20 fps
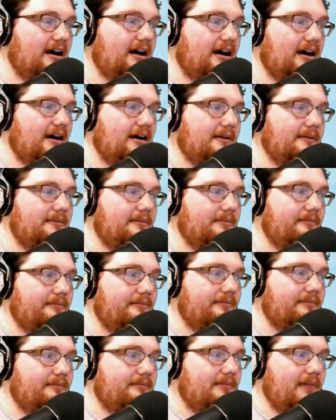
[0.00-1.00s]
uh,
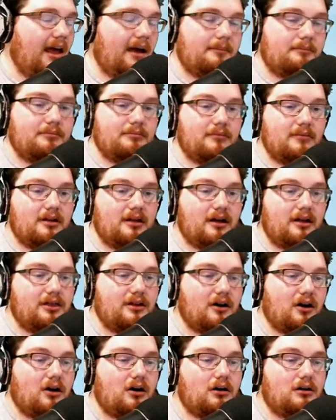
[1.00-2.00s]
yeah,
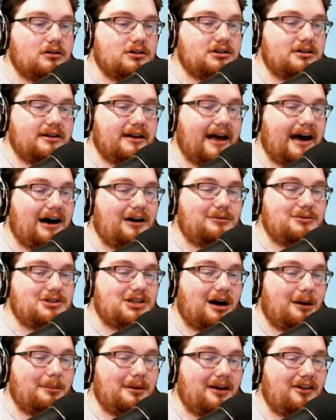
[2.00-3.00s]
they're all now
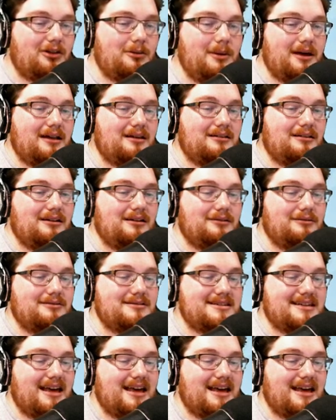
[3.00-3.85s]
chomping at the bit, you know,